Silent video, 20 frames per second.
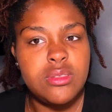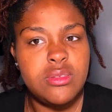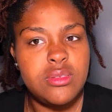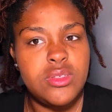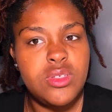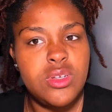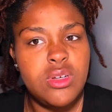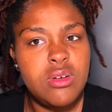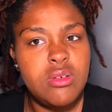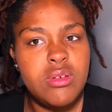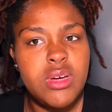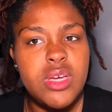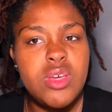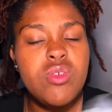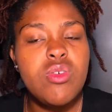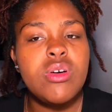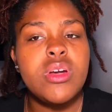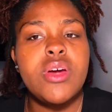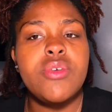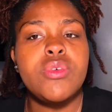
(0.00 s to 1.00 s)
you know, and
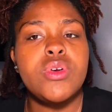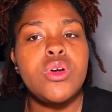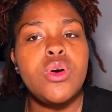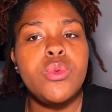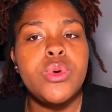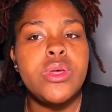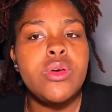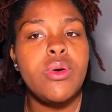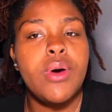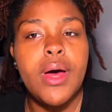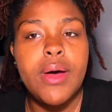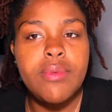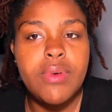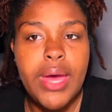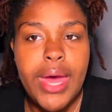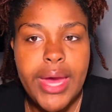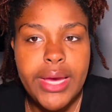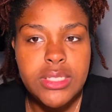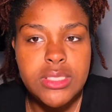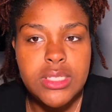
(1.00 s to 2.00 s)
you don't ever know when you're going to have an
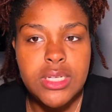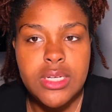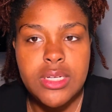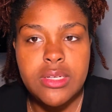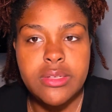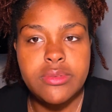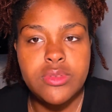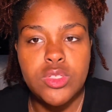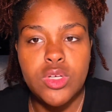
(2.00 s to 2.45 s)
accident.